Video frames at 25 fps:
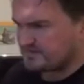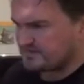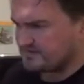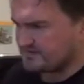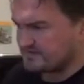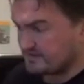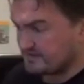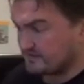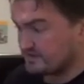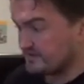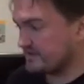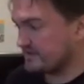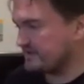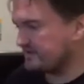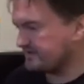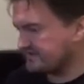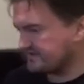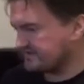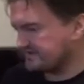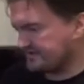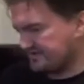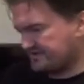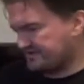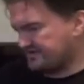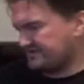So yeah,
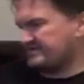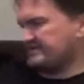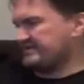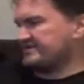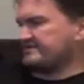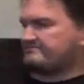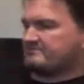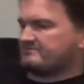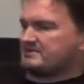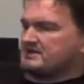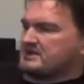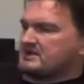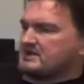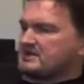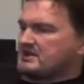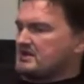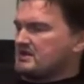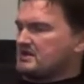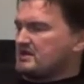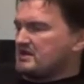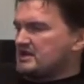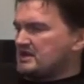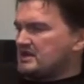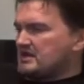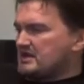this is
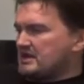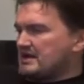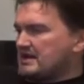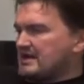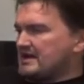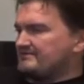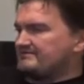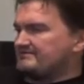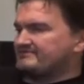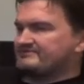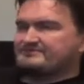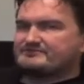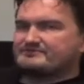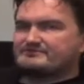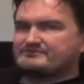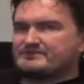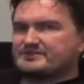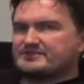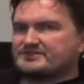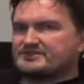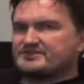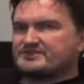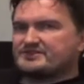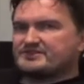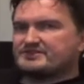
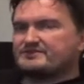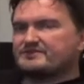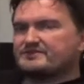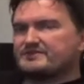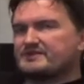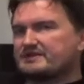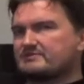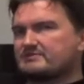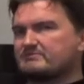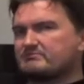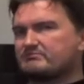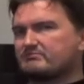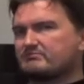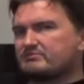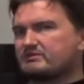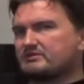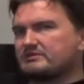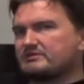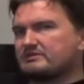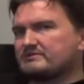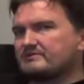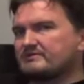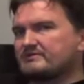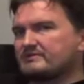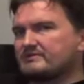just a fucking
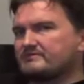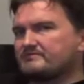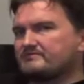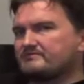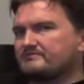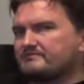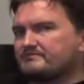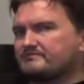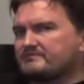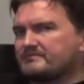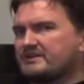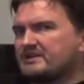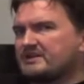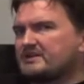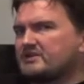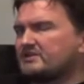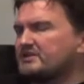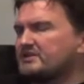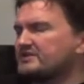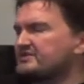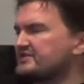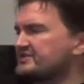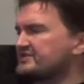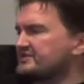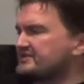brilliant film. You know,
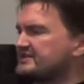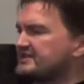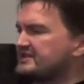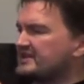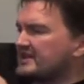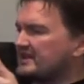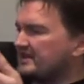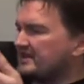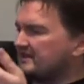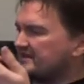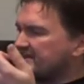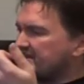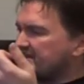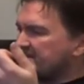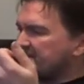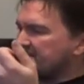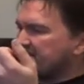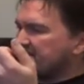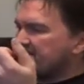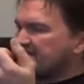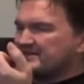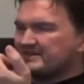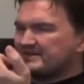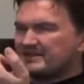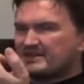it's just
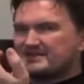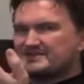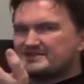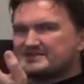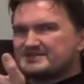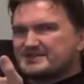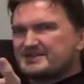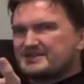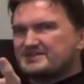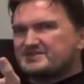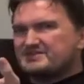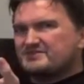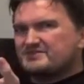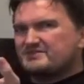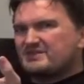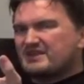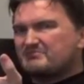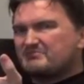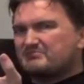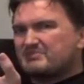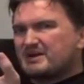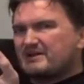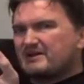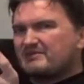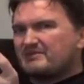that sense of
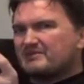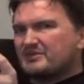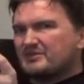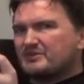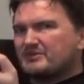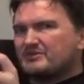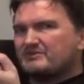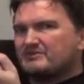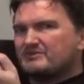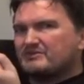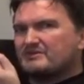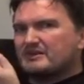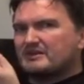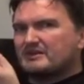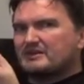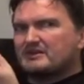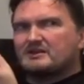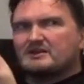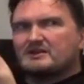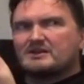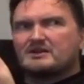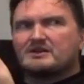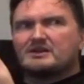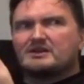like paranoia and like,